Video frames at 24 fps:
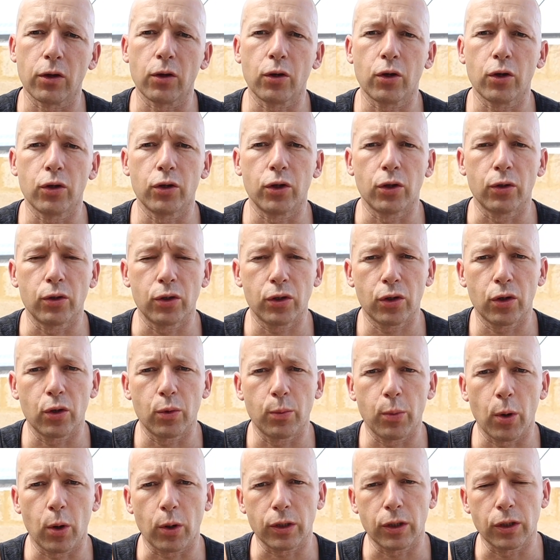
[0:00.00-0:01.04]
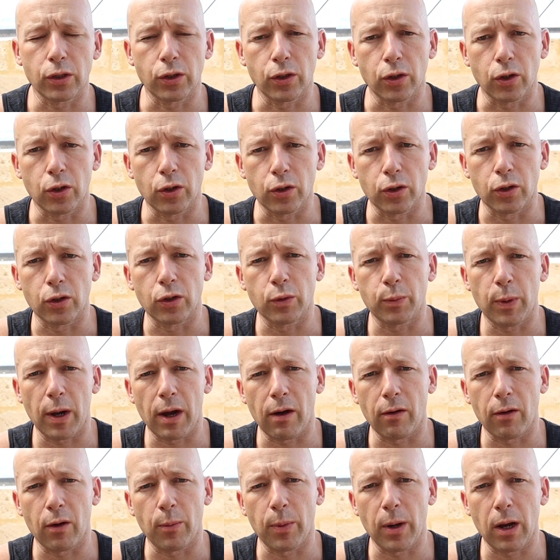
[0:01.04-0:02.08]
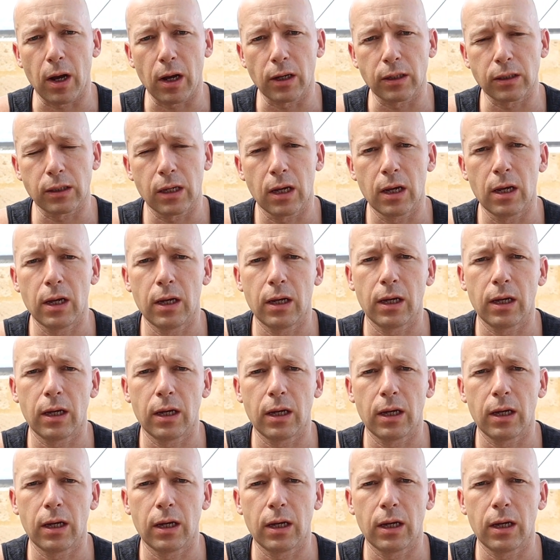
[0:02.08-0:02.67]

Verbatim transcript: You could use two boxes, you could use parallel bars.